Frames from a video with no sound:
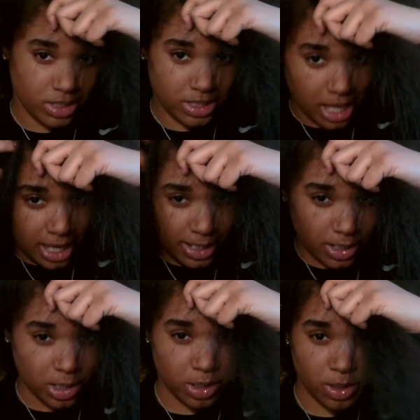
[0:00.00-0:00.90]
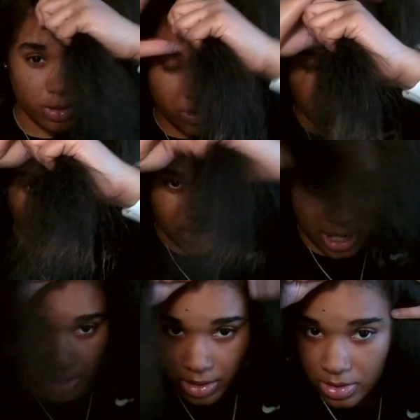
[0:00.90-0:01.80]
side curls, your
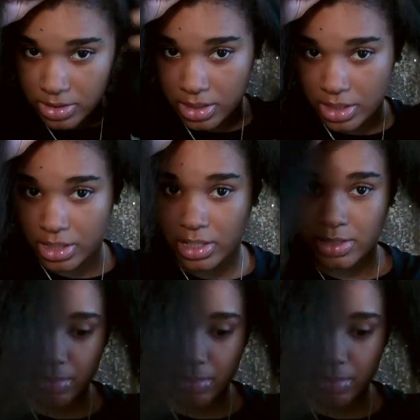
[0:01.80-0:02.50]
side curls, and then this